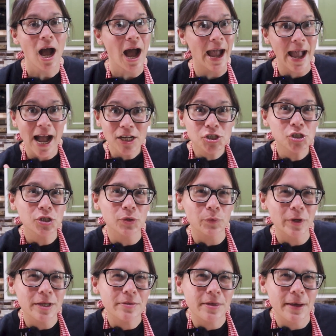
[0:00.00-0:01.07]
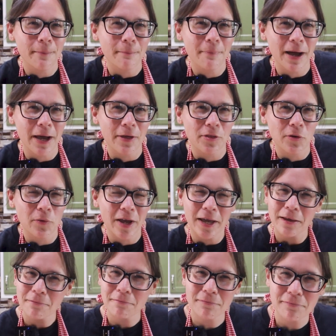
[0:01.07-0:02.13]
I actually read them, by the
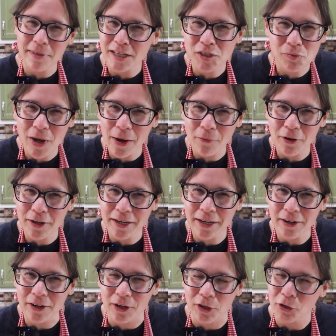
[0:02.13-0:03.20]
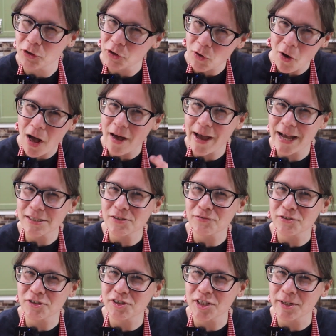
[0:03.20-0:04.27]
way. That's why we're here. You all asked
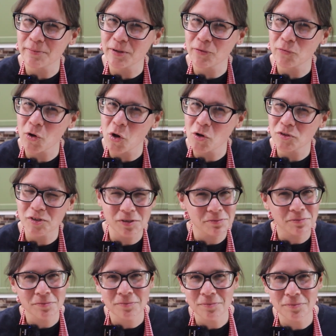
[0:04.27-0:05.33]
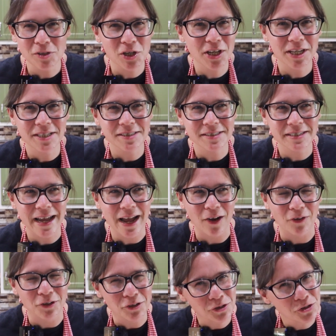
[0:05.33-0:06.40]
for cinnamon rolls. Look at us
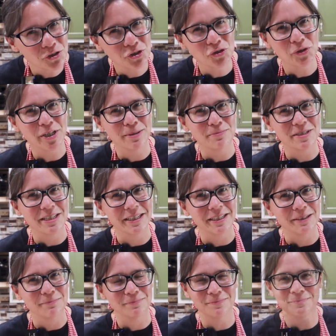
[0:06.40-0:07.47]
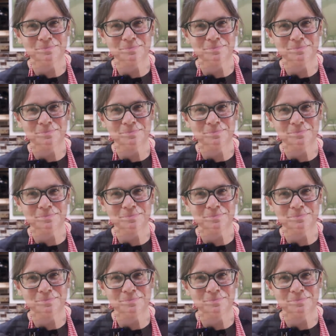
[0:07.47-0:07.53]
now. Dream team.